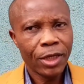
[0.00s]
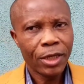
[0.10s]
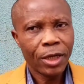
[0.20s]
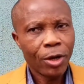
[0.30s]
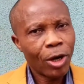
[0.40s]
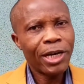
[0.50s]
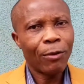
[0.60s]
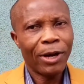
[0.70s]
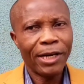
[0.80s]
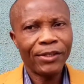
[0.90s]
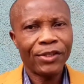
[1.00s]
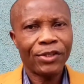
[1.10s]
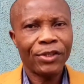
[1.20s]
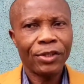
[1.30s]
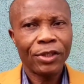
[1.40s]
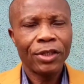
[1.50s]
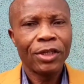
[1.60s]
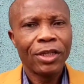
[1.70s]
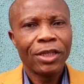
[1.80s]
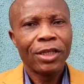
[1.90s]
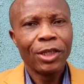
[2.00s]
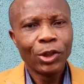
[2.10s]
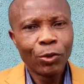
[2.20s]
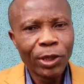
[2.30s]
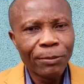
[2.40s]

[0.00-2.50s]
Otherwise, you